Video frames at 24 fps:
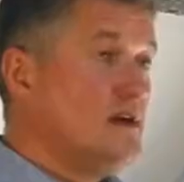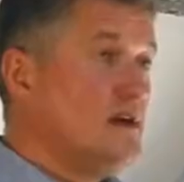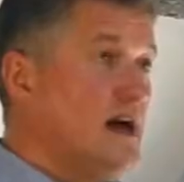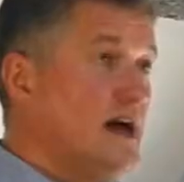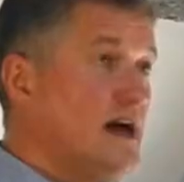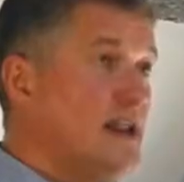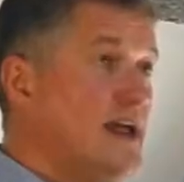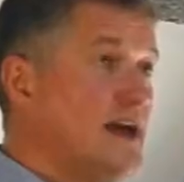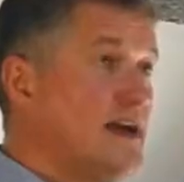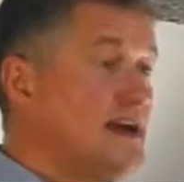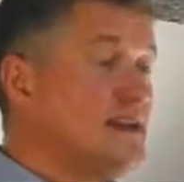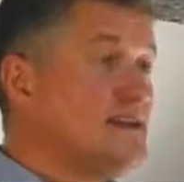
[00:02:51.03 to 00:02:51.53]

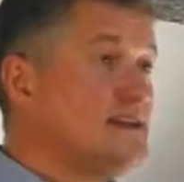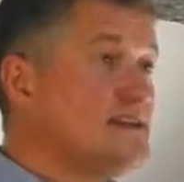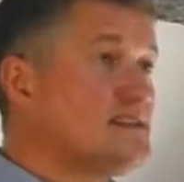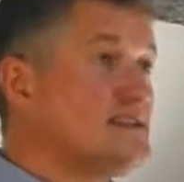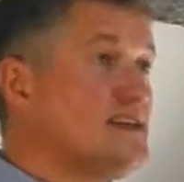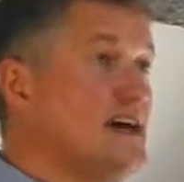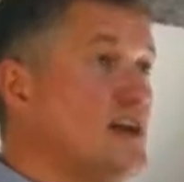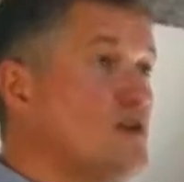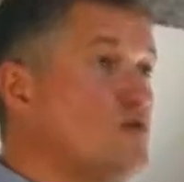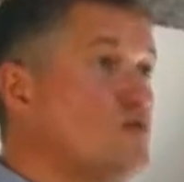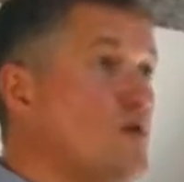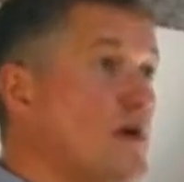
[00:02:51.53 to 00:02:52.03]
and I can
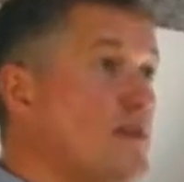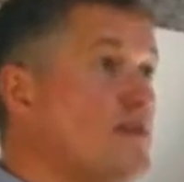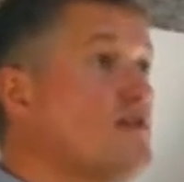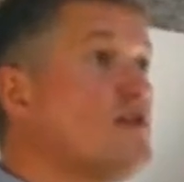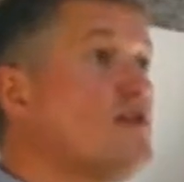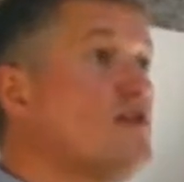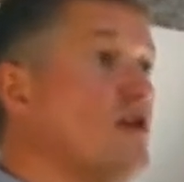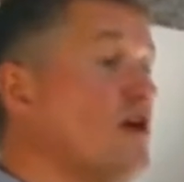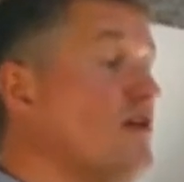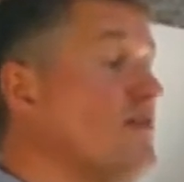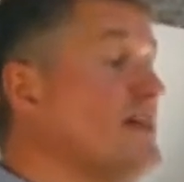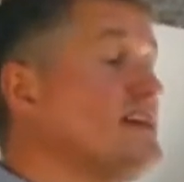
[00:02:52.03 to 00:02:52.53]
decide whether
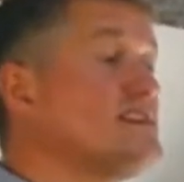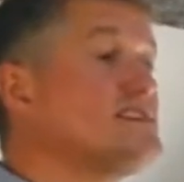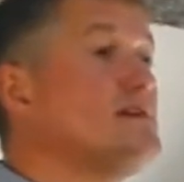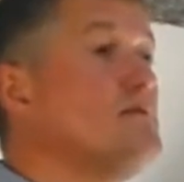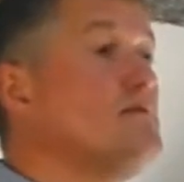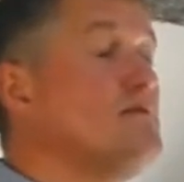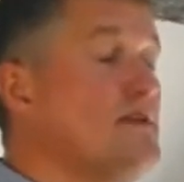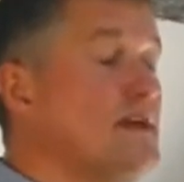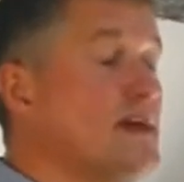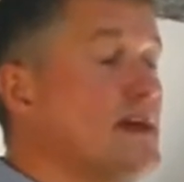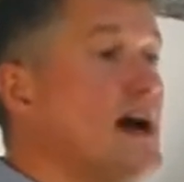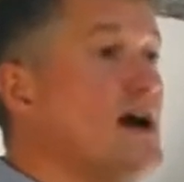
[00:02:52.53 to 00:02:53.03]
or not that's
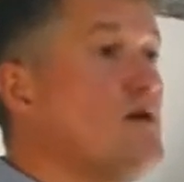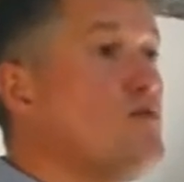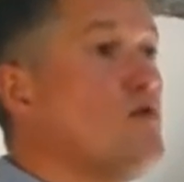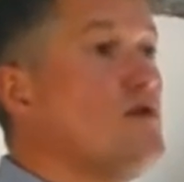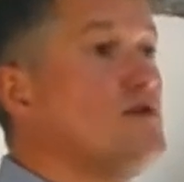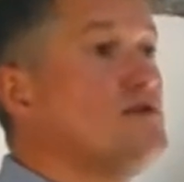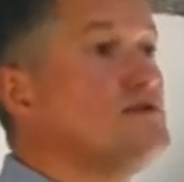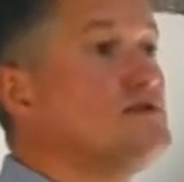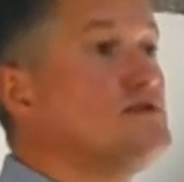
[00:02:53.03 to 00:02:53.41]
something I want